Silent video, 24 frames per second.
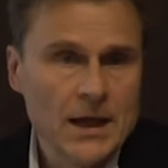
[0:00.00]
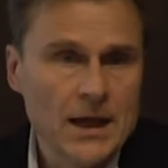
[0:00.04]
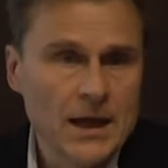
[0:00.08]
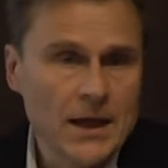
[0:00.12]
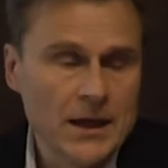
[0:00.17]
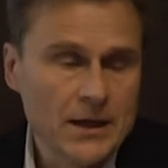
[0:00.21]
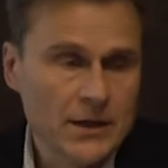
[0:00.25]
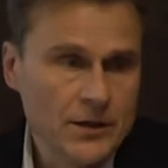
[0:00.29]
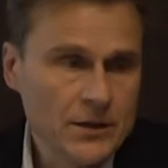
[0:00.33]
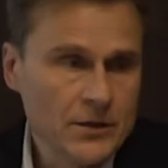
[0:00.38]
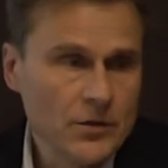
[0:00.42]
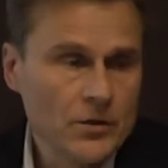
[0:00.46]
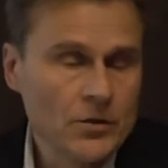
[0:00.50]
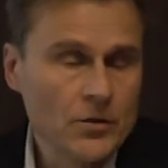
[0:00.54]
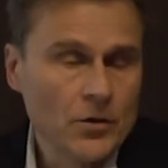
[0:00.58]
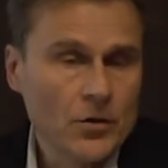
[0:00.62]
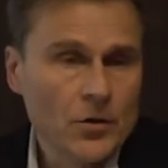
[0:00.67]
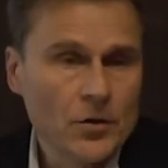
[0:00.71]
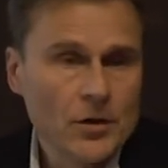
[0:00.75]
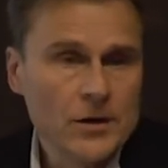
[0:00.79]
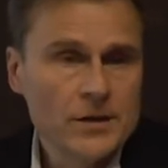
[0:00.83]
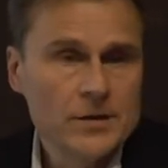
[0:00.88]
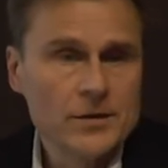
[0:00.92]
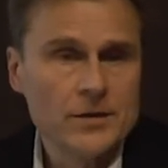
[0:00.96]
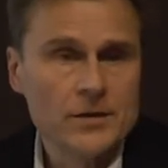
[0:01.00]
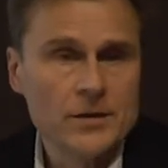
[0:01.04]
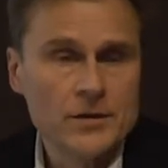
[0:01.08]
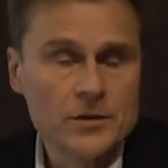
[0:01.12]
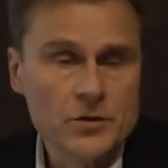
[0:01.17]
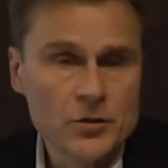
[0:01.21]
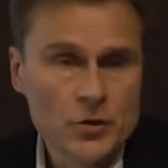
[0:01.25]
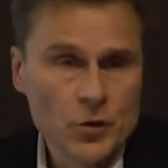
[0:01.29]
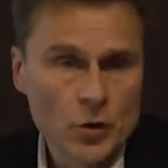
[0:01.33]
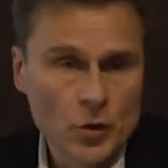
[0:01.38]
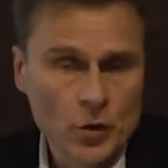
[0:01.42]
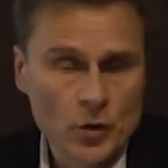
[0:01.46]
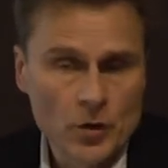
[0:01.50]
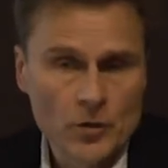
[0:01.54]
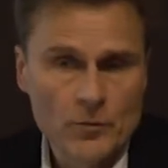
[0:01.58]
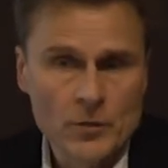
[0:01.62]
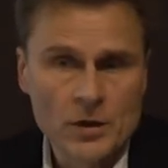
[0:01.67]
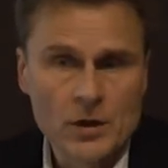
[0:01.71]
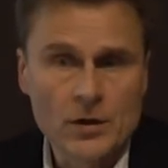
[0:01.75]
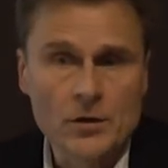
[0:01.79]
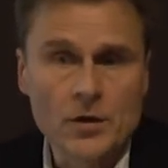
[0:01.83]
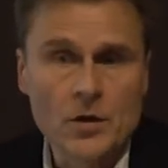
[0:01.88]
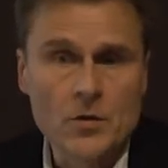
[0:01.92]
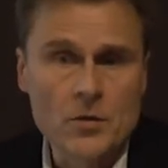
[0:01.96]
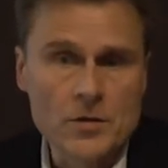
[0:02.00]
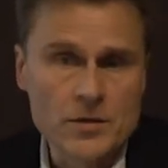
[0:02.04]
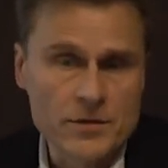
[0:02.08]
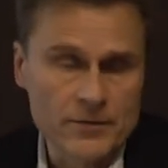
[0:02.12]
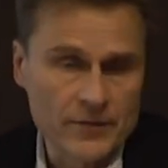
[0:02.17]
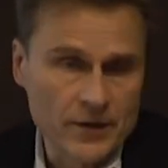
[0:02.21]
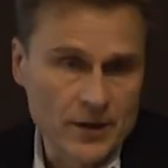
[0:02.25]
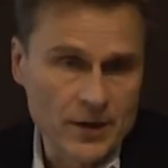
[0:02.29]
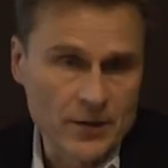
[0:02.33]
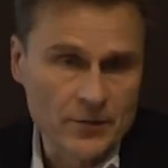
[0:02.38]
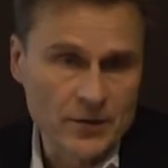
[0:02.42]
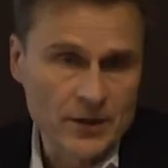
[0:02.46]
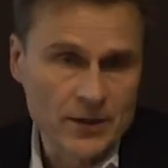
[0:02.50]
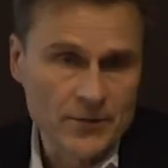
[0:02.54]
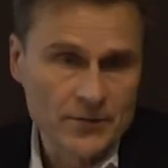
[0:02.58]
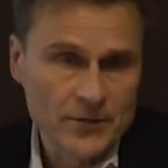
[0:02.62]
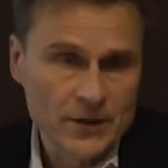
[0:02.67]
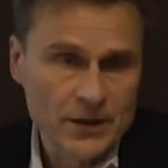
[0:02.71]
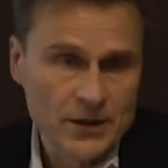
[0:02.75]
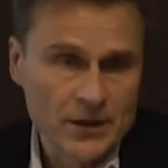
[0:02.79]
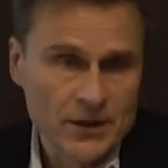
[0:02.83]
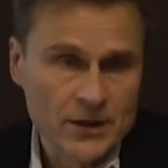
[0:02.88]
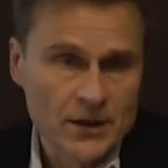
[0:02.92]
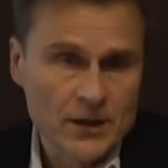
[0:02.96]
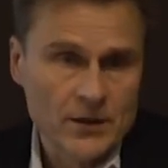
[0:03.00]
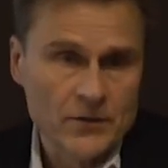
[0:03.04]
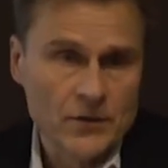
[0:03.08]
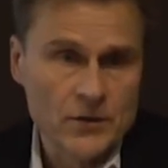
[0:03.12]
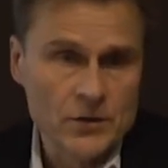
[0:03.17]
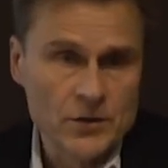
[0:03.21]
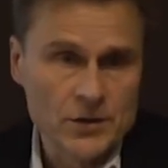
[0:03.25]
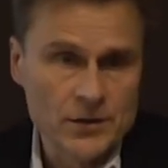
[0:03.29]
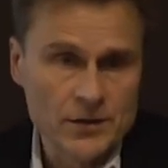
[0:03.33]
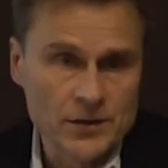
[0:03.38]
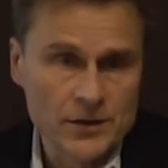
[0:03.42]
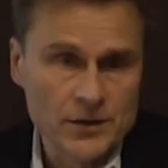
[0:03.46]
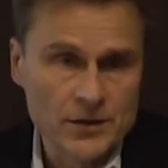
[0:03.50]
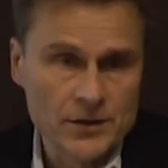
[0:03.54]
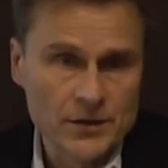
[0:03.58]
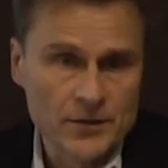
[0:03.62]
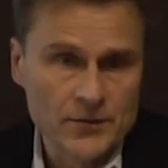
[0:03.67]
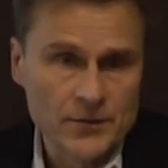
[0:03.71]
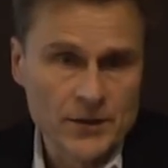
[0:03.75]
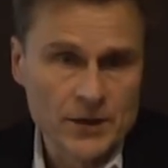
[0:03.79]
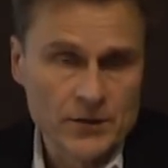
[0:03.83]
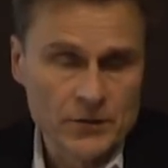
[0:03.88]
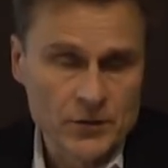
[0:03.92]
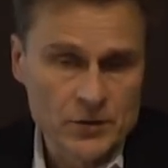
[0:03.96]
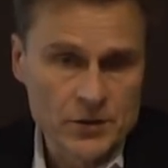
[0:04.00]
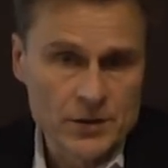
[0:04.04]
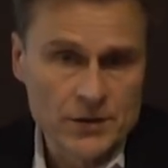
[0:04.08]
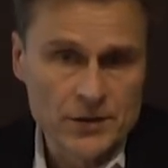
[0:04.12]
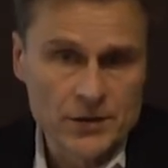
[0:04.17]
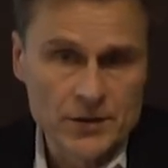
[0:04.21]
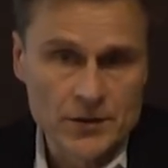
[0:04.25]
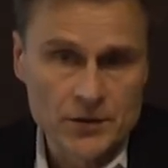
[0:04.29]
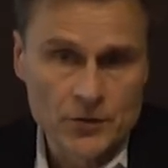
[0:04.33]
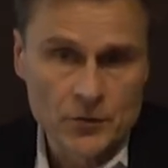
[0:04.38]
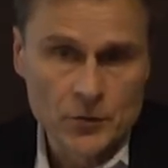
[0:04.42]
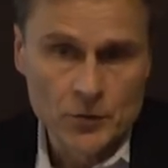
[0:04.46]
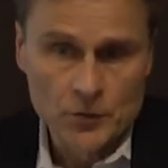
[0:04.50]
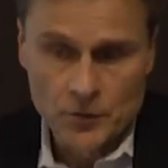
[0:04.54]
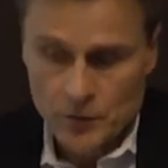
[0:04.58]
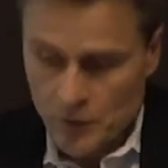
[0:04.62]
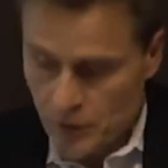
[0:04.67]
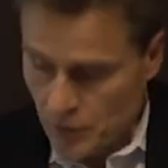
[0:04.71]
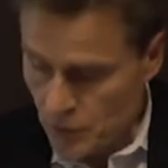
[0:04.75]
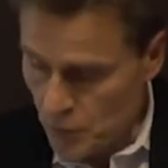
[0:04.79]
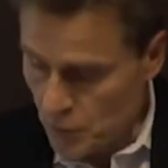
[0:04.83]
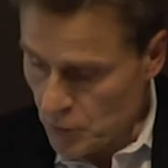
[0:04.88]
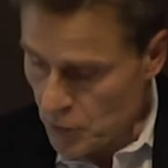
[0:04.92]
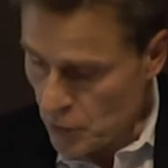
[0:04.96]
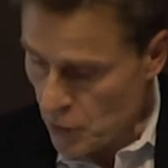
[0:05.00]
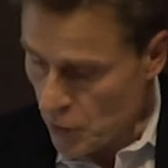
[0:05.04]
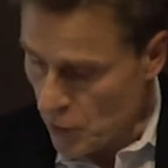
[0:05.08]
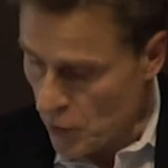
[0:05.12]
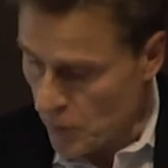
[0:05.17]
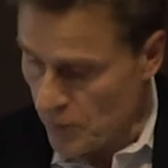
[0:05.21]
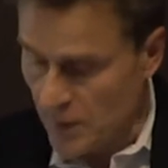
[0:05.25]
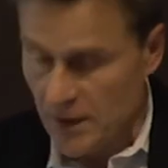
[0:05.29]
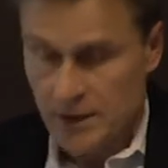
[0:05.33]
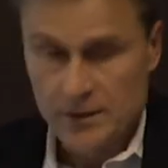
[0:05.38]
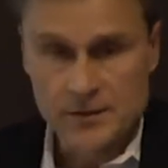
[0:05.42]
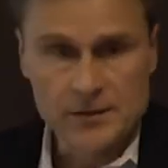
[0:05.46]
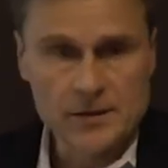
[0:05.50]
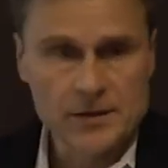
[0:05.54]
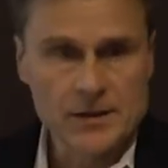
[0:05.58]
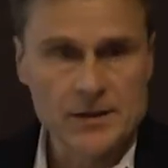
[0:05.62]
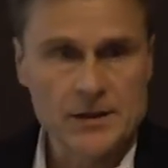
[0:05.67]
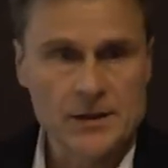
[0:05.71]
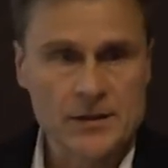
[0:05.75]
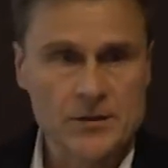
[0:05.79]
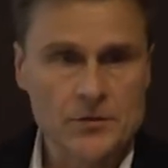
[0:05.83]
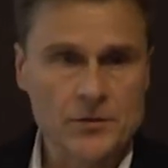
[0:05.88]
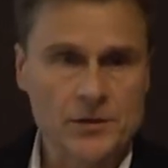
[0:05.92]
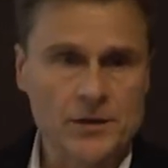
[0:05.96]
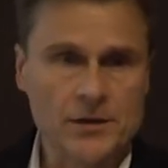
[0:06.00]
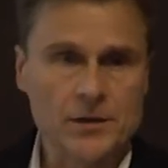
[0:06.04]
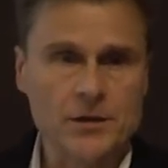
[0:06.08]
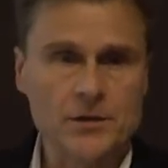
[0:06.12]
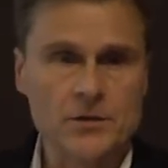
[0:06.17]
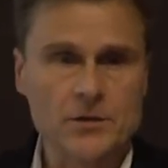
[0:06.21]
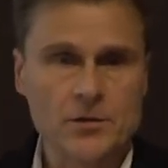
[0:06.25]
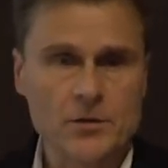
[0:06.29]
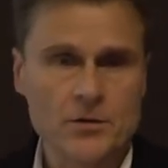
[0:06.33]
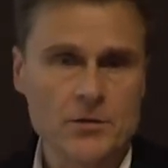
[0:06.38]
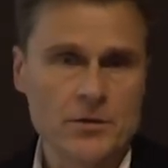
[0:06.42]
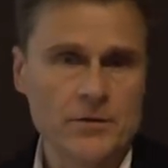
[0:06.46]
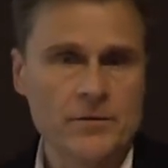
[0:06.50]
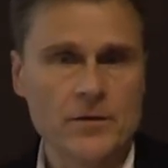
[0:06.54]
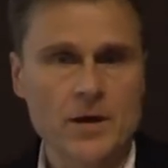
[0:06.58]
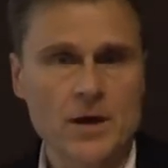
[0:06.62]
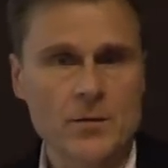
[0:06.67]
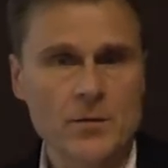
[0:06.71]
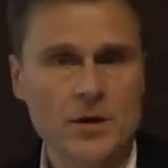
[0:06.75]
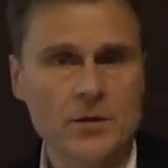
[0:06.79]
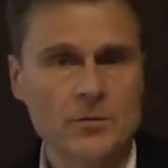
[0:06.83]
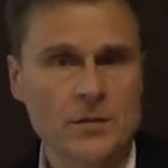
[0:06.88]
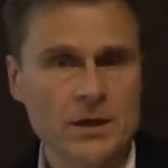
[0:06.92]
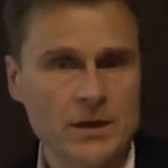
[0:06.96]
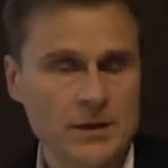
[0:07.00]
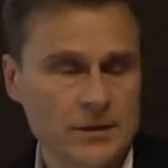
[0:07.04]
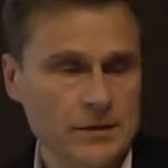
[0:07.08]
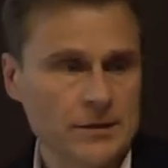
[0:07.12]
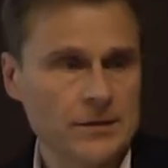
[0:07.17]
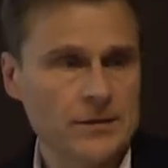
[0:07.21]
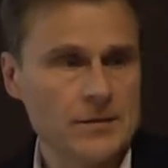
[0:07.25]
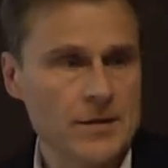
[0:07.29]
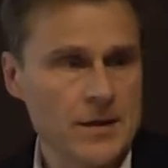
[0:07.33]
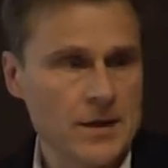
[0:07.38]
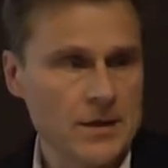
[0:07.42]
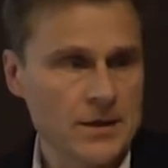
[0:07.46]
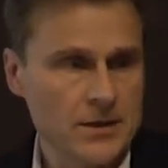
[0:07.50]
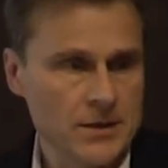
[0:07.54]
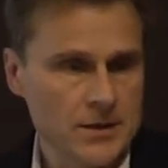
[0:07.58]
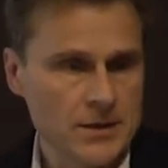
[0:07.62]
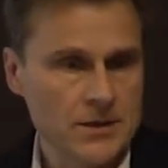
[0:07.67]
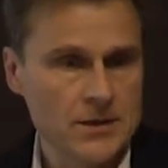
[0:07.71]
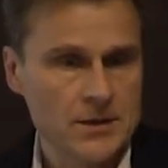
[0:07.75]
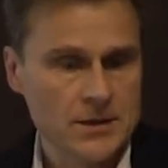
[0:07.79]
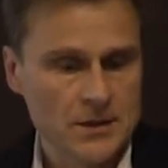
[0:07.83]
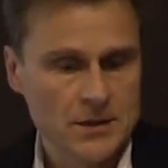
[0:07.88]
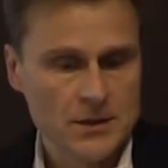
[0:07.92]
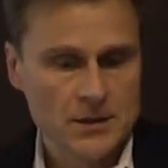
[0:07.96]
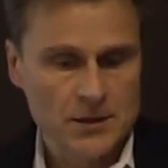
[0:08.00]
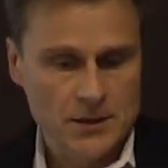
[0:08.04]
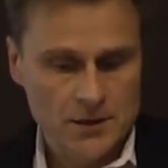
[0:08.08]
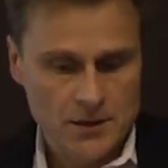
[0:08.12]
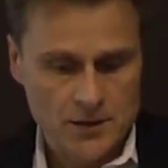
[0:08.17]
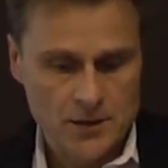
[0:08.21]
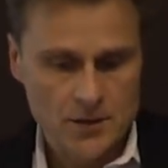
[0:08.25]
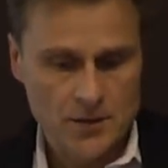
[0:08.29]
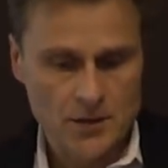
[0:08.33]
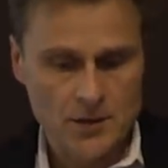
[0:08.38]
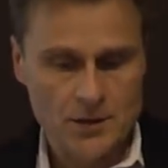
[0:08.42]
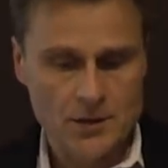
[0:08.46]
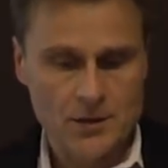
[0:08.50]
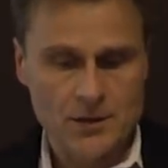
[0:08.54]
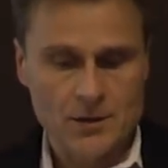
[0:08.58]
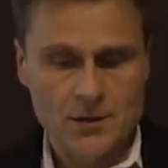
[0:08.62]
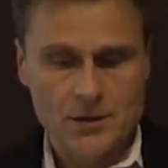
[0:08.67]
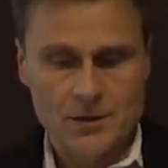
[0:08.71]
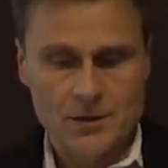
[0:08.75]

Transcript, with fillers: and coins the term growth pharma, which is a, which is a new, new term in the industry. And growth pharma means that uh,